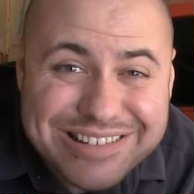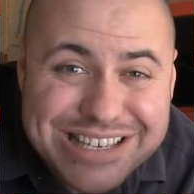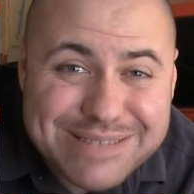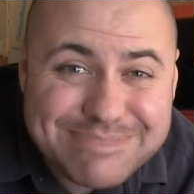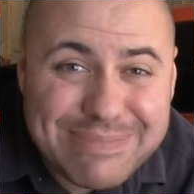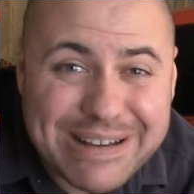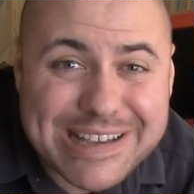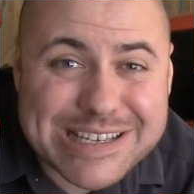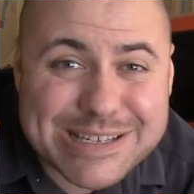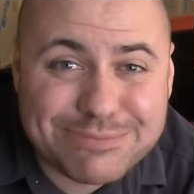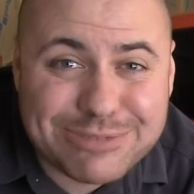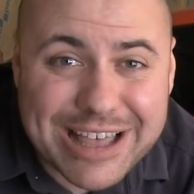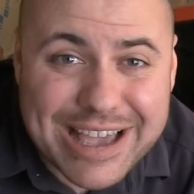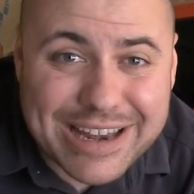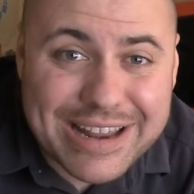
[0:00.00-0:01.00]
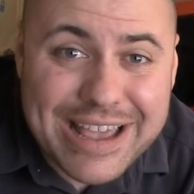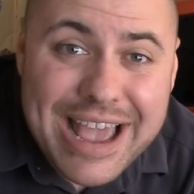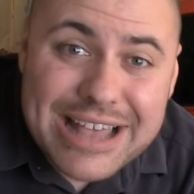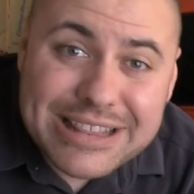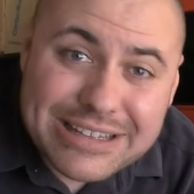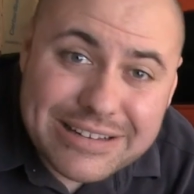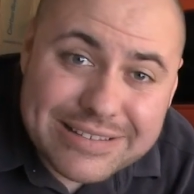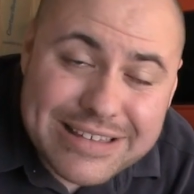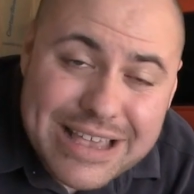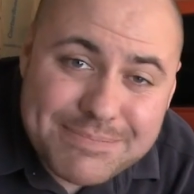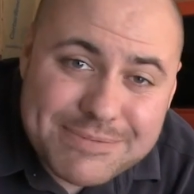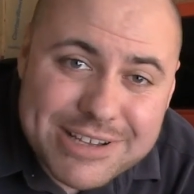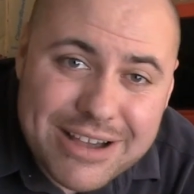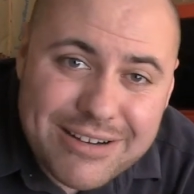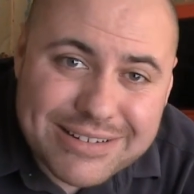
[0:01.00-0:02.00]
Spice Blend. Little
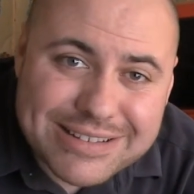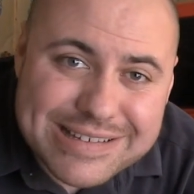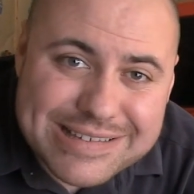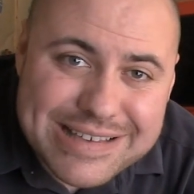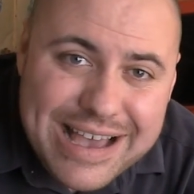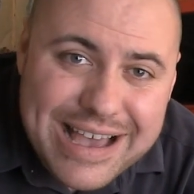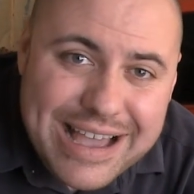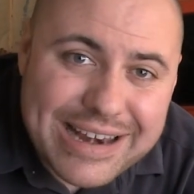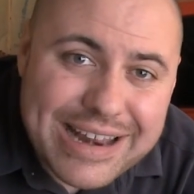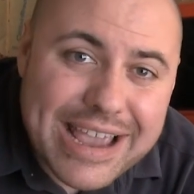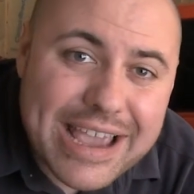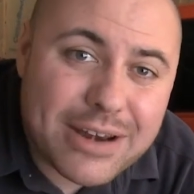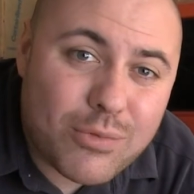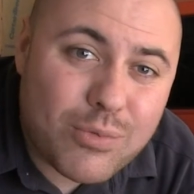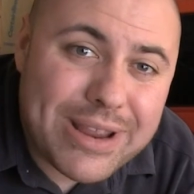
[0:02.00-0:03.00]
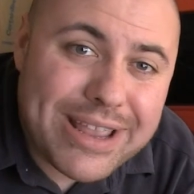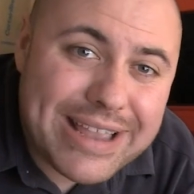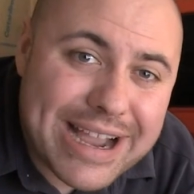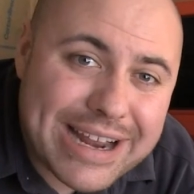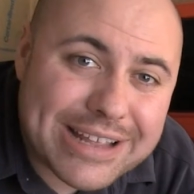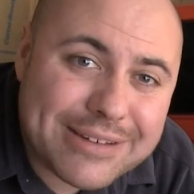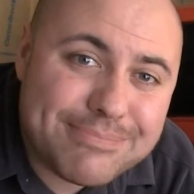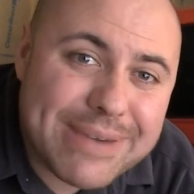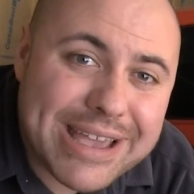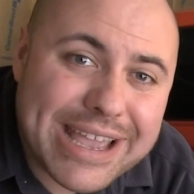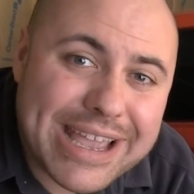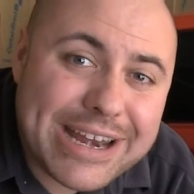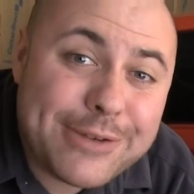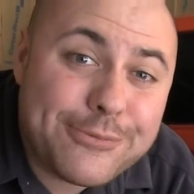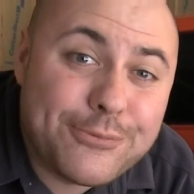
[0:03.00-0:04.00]
dip to go on the side, and we got it
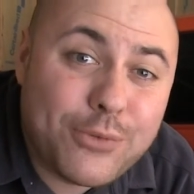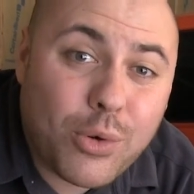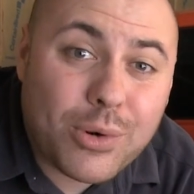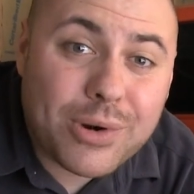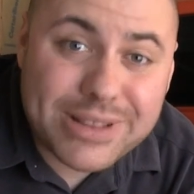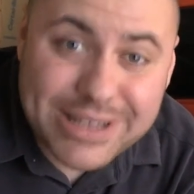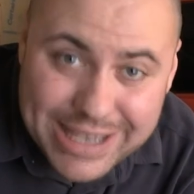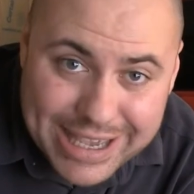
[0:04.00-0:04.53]
made for the